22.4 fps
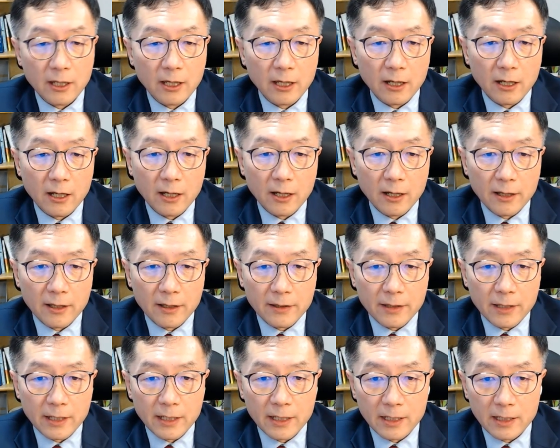Uh,
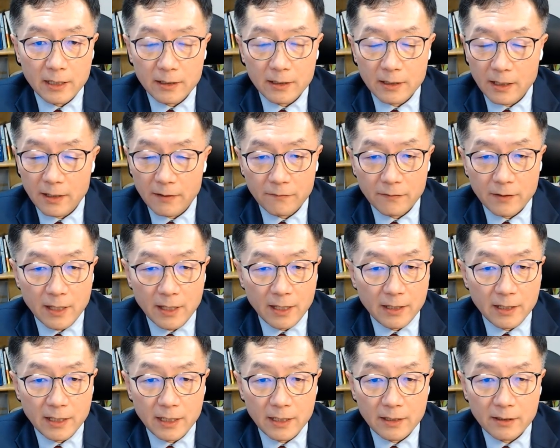they need if they
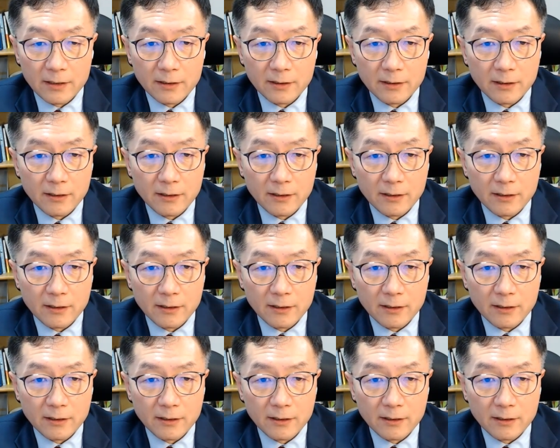need the,